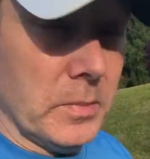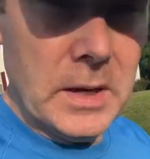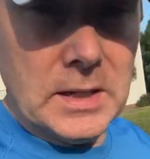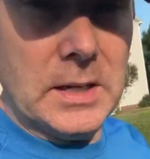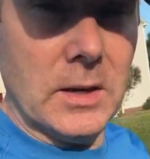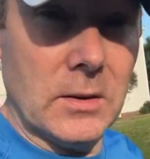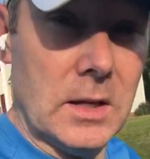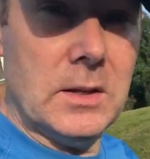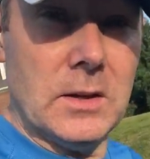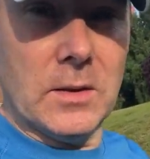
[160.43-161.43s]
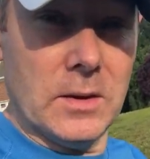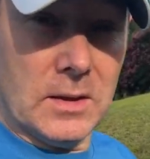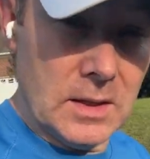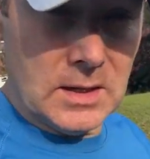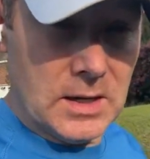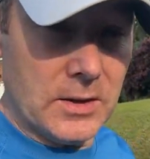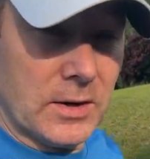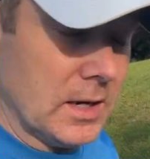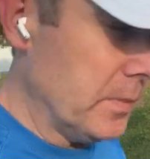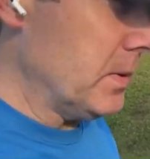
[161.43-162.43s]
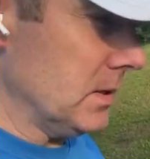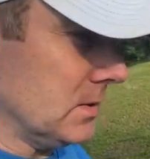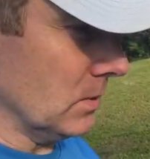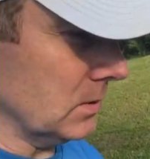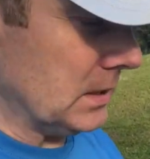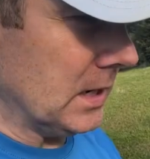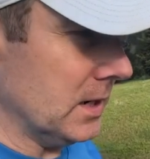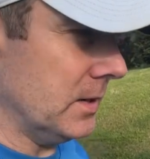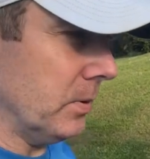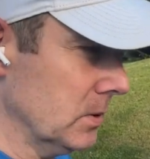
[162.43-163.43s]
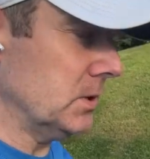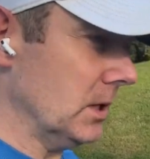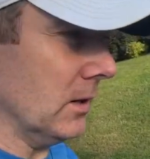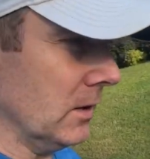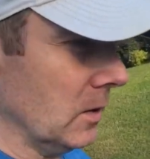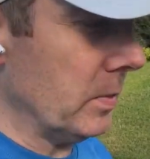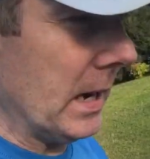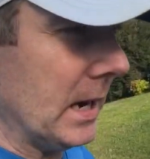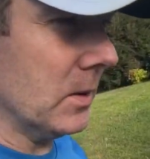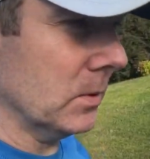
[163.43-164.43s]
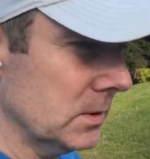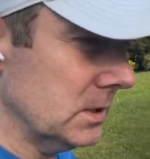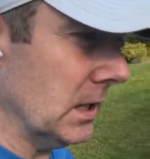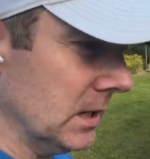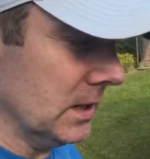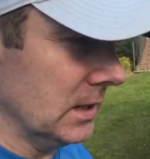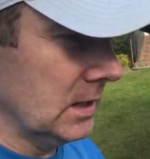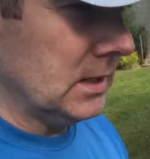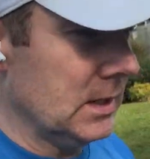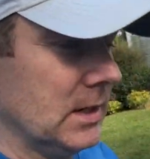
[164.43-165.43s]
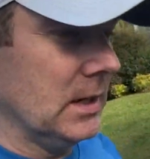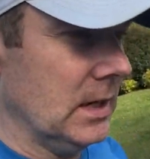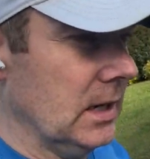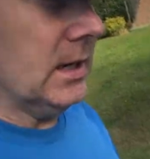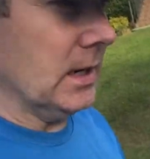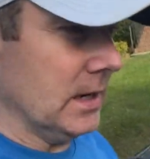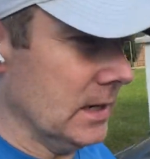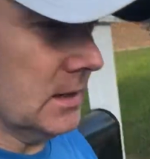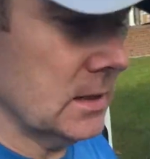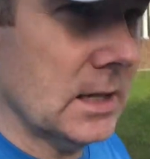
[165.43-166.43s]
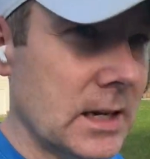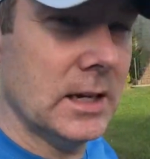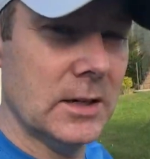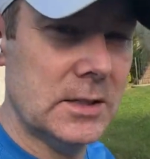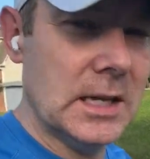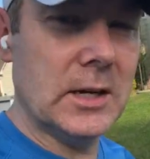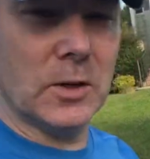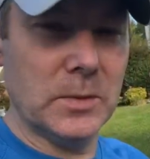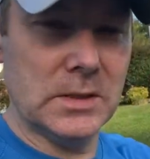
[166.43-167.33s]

anteriorly and the other hip is rotated posteriorly or backwards, and your sacrum